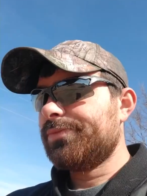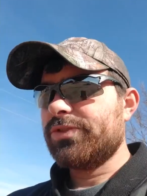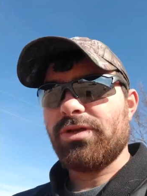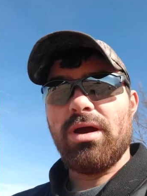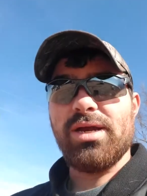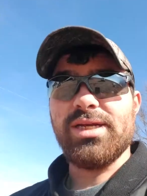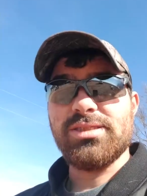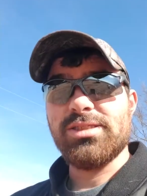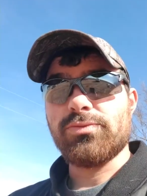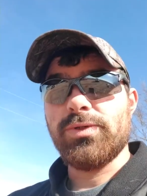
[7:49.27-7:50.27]
so I get
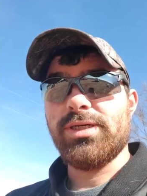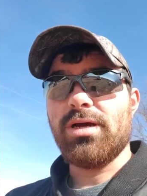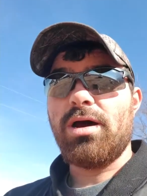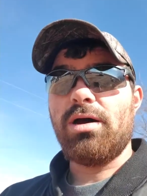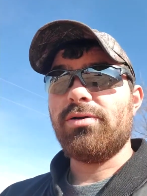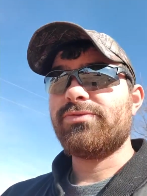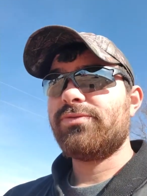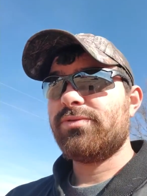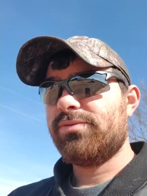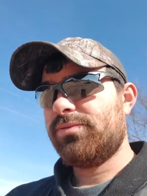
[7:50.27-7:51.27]
this week
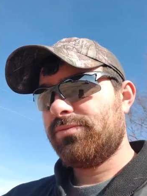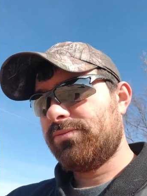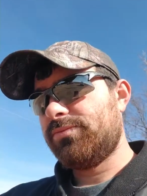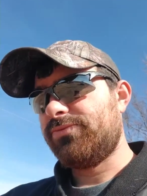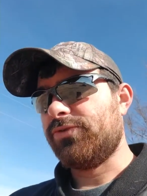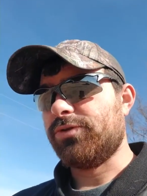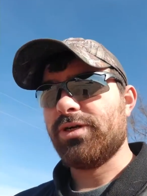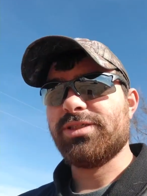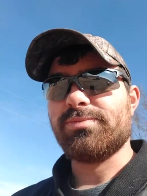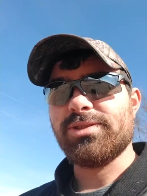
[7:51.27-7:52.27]
off for
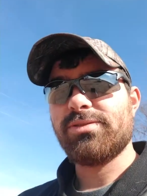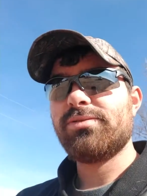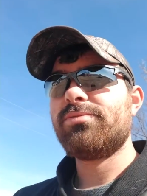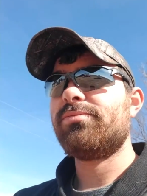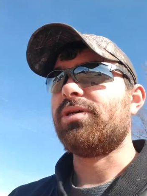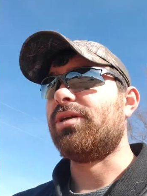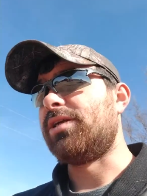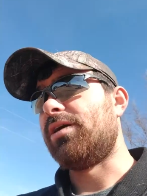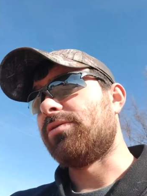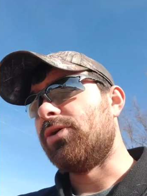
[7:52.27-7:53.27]
Christmas, and then
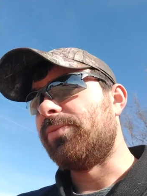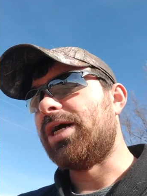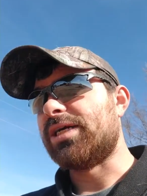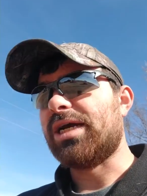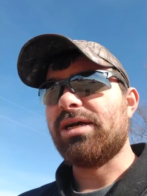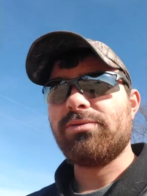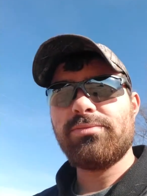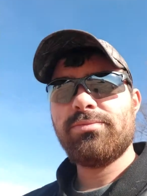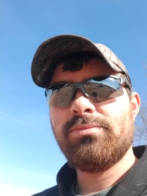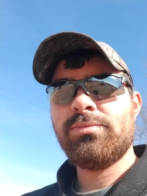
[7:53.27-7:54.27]
I'll go back out
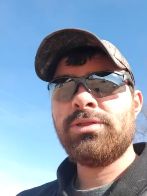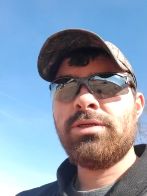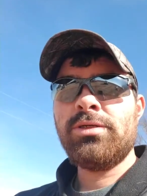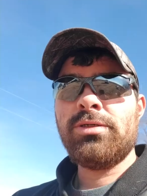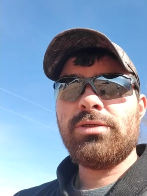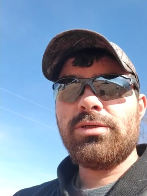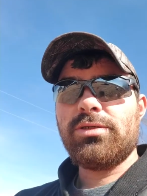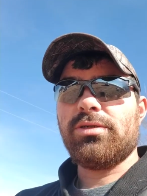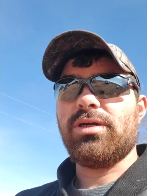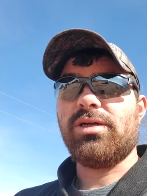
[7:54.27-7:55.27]

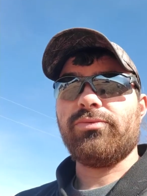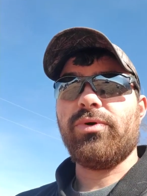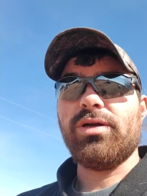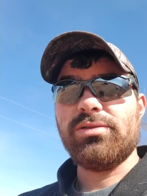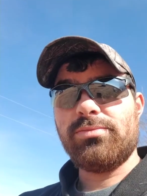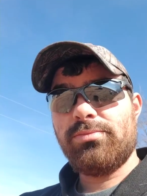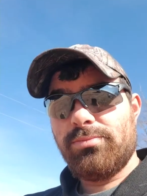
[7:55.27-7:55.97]
and then run